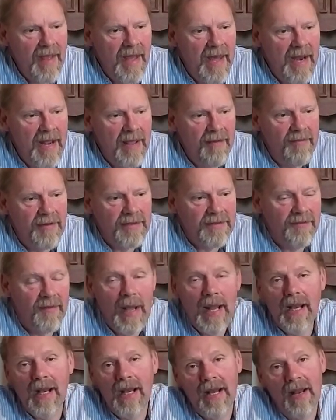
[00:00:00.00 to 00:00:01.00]
And he was
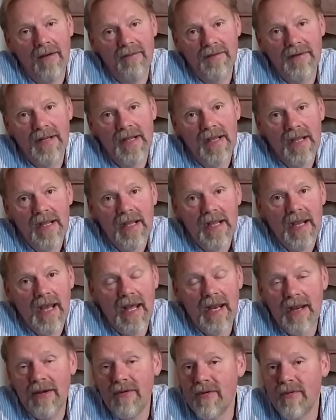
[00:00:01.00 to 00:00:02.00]
well loved,
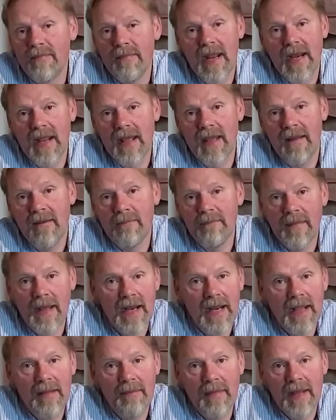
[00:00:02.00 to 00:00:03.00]
and he wrote
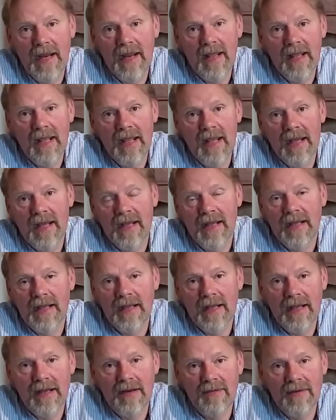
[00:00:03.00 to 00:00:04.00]
many
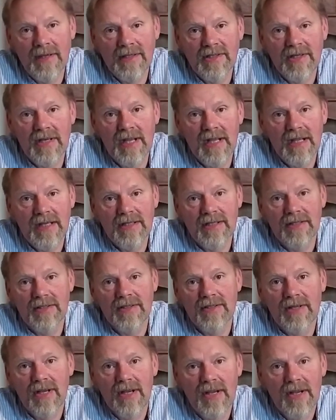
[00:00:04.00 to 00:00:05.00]

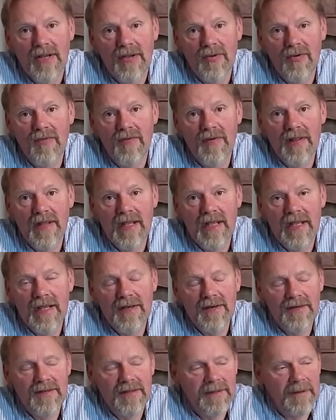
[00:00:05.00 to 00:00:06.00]
recitations over the
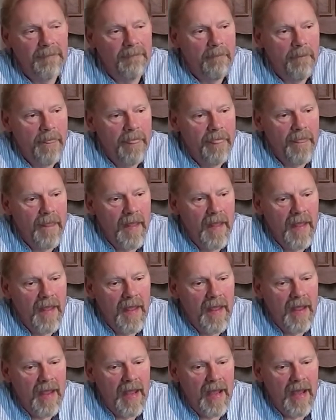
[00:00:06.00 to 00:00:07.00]
years.
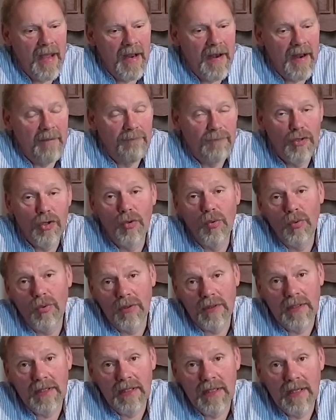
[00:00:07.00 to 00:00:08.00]
And I'm
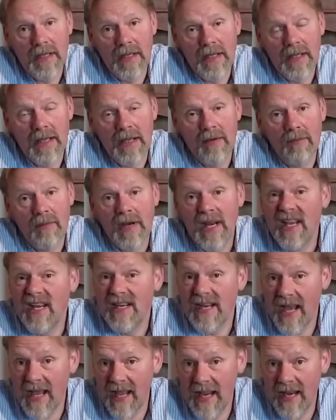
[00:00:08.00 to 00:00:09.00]
told when he
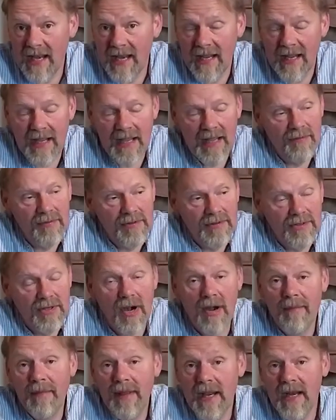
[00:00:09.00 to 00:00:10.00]
died, he was
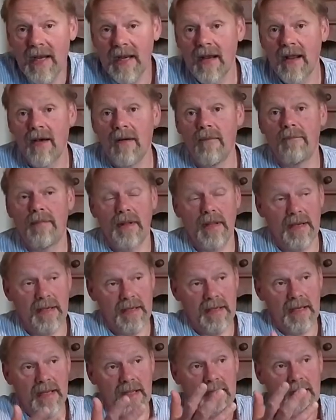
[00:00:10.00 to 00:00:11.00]
cremated up
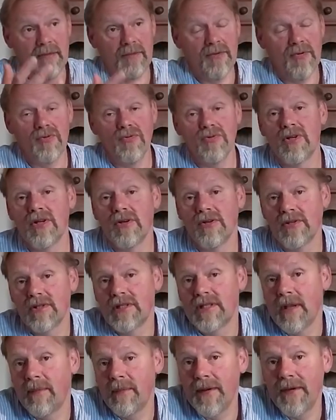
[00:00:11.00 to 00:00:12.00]
at Roselawn
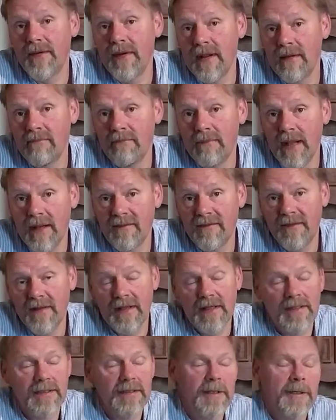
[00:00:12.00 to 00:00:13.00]
Cemetery in
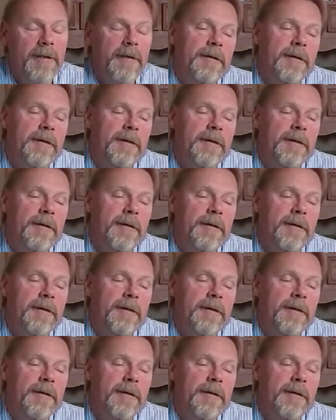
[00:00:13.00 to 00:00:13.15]
Belfast.